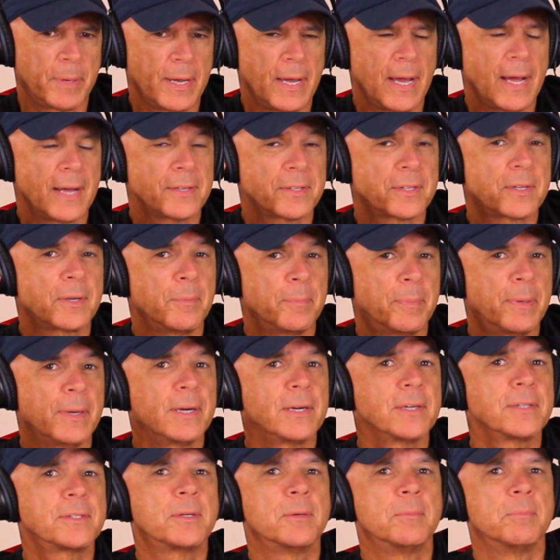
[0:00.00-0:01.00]
as
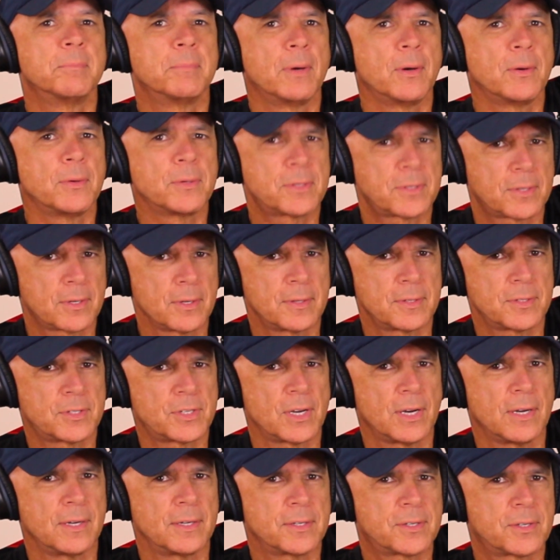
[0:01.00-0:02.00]
compared to most of
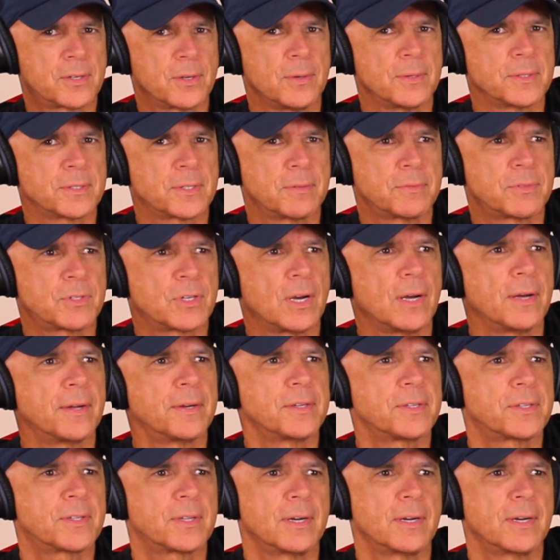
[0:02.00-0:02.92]
the songs of Johnny's